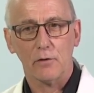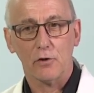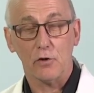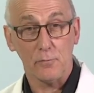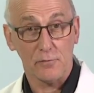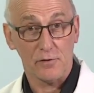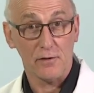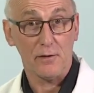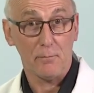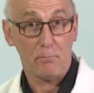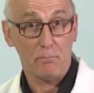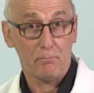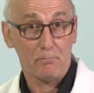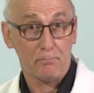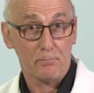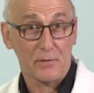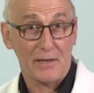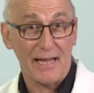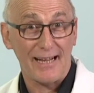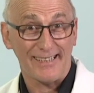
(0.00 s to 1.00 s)
come to the
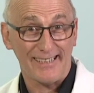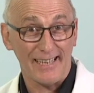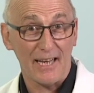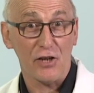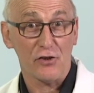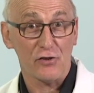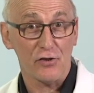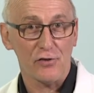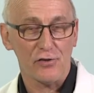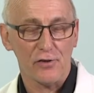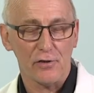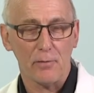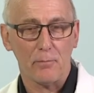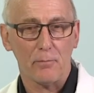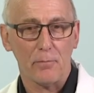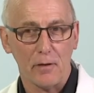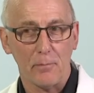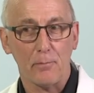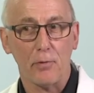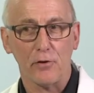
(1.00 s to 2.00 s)
calculations and
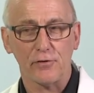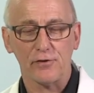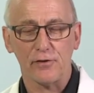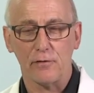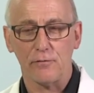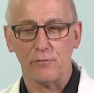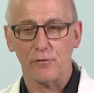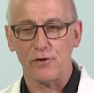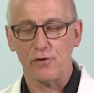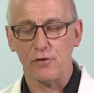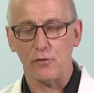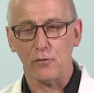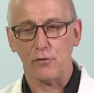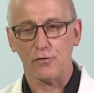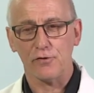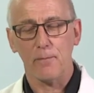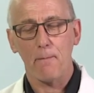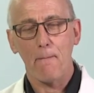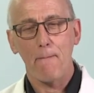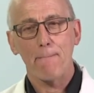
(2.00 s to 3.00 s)
the plotting of
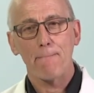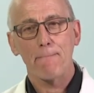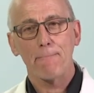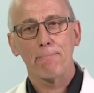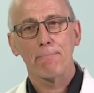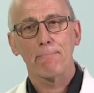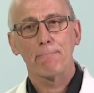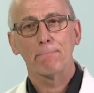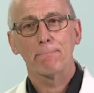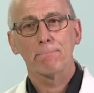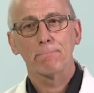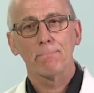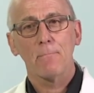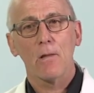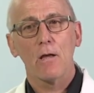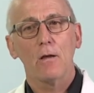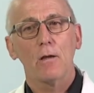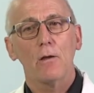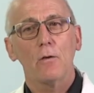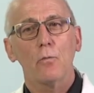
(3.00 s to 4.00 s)
results.
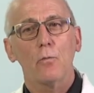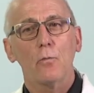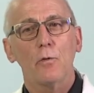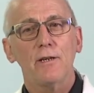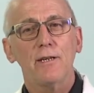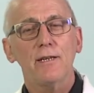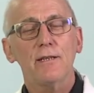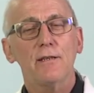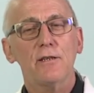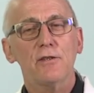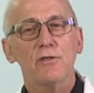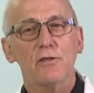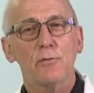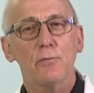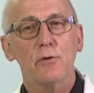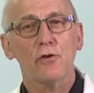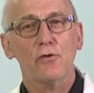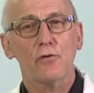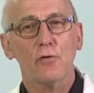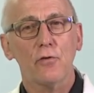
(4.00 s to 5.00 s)
We need this to
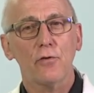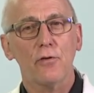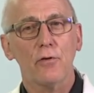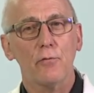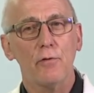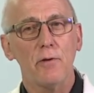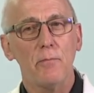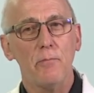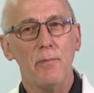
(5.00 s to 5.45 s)
be sure that we